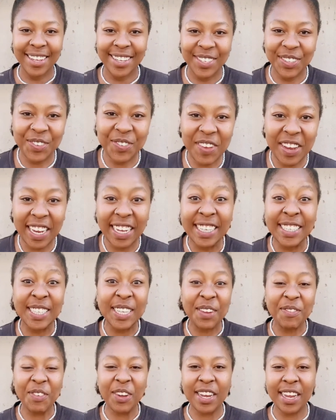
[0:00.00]
Dumelang and
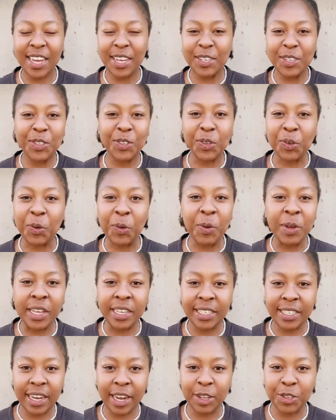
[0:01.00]
Sanbonani. So
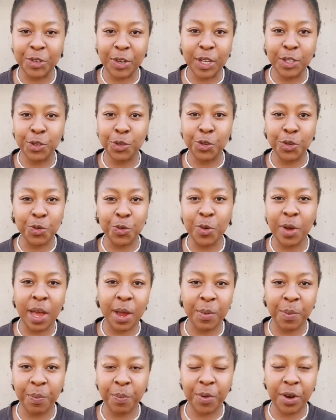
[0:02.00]
yesterday I was trying to do a
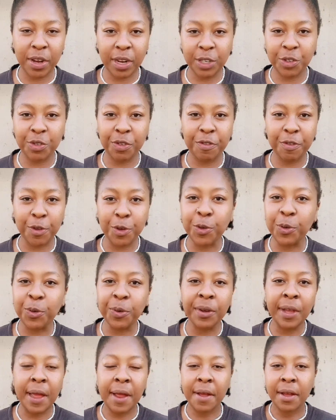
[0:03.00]
product review,
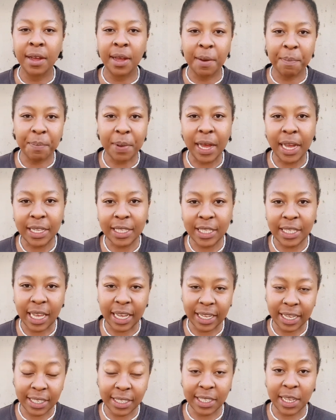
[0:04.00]
but
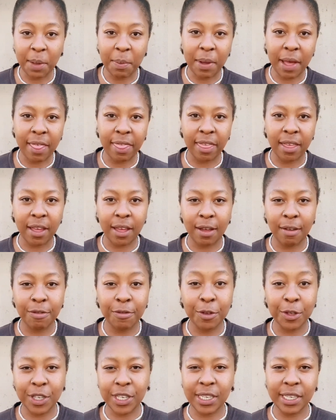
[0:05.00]
Takesheba the
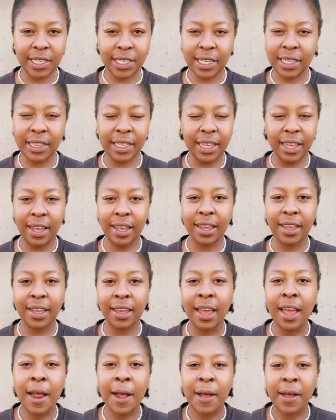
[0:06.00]
footage thing.
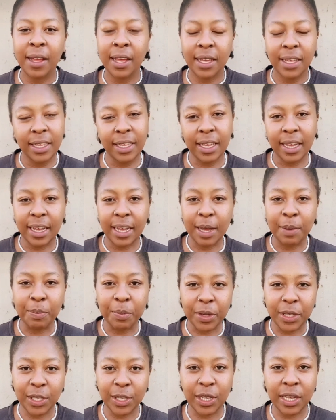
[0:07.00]
Yeah, I'm
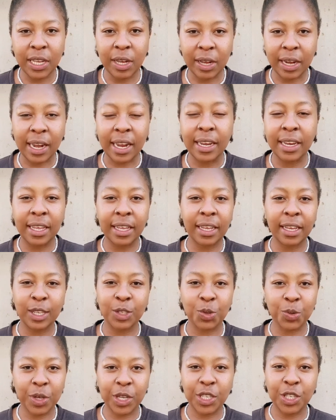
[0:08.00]
busy running a
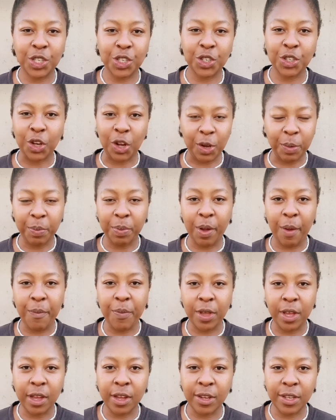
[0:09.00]
sweatshop
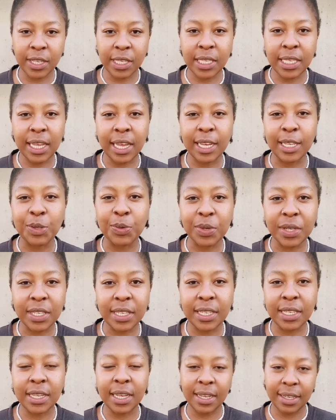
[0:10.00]
because yeah, it
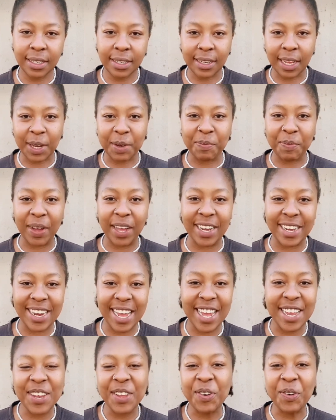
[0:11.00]
was done by
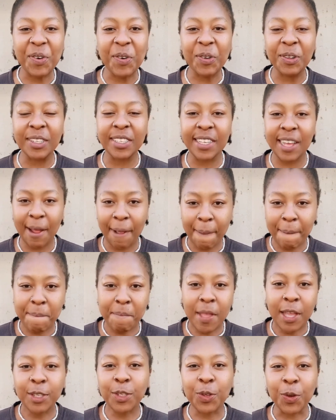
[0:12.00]
9 year old.
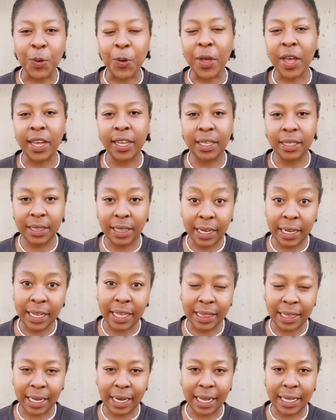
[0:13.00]
So yeah, he didn't
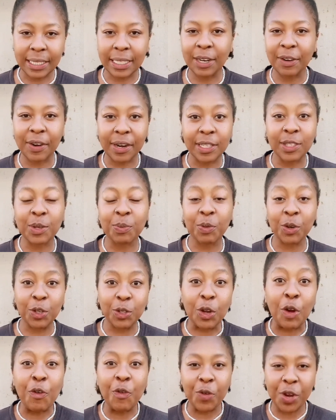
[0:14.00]
get the lighting right. So I'm gonna
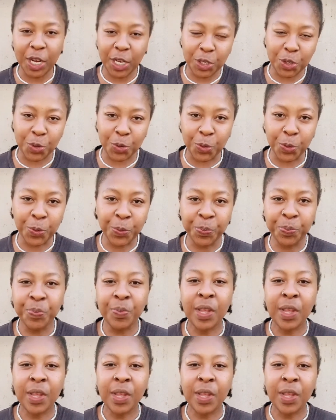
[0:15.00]
redo.